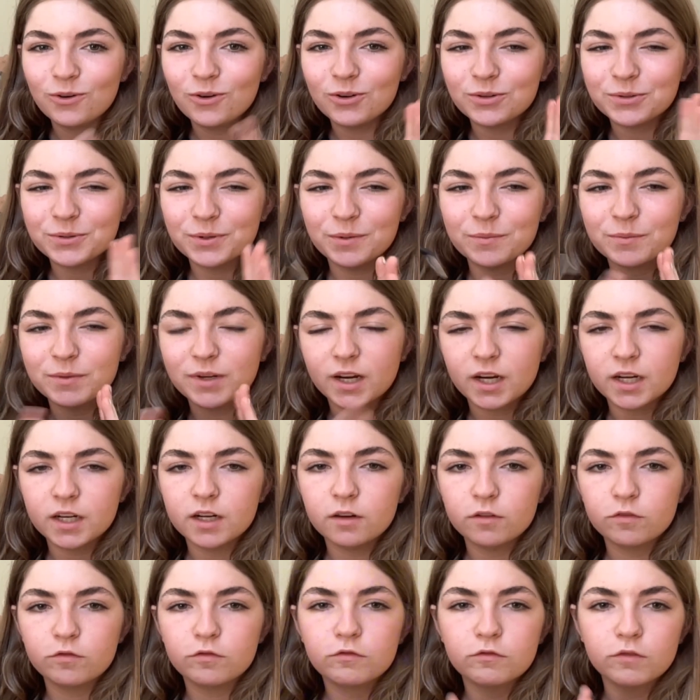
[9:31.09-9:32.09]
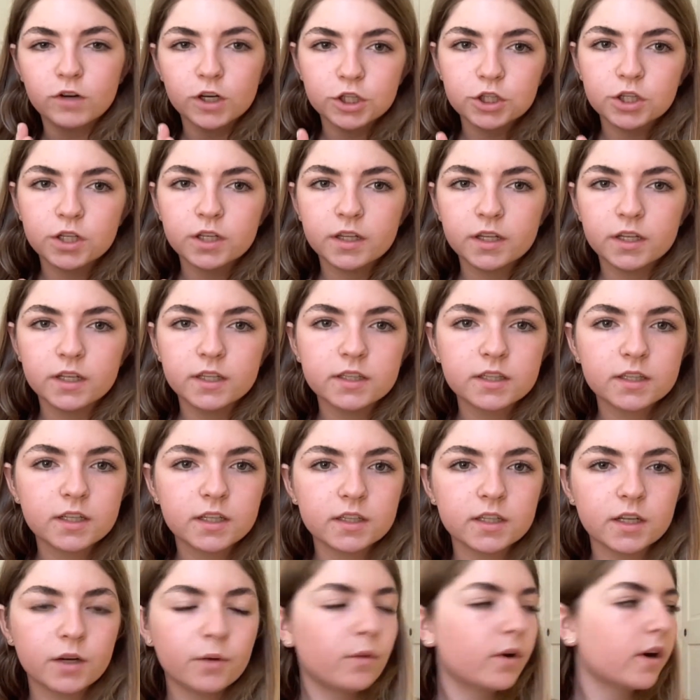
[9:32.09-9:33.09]
Also, I'm kind of rushing this
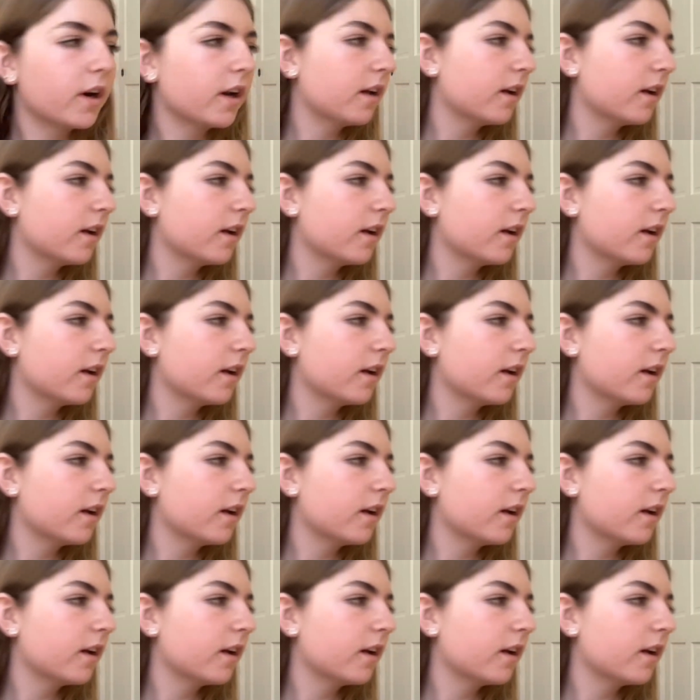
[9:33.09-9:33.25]
because I want